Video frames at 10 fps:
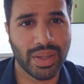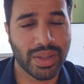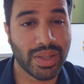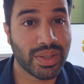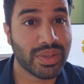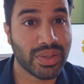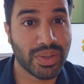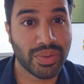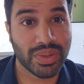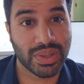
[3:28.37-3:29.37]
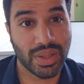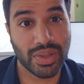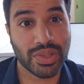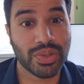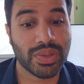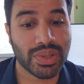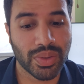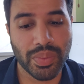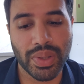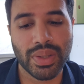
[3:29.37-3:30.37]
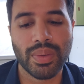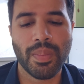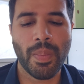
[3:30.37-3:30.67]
can continue his illustrious career.